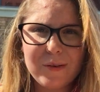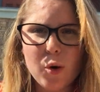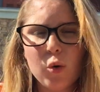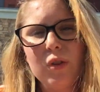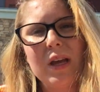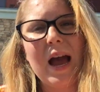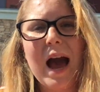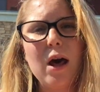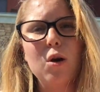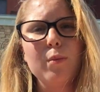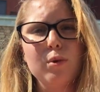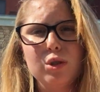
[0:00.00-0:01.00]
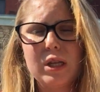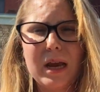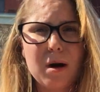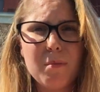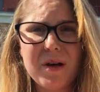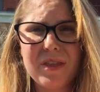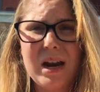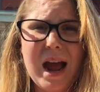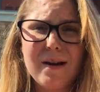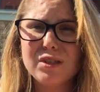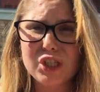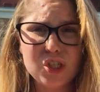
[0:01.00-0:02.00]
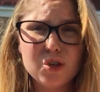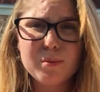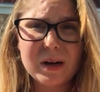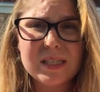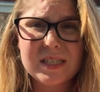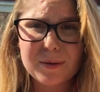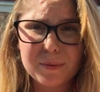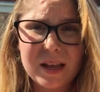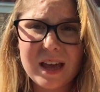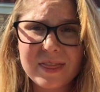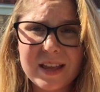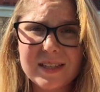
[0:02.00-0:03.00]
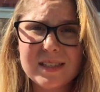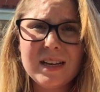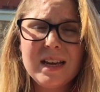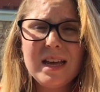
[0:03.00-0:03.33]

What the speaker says: They've only had almost like a month and a half to 2 months to plan this.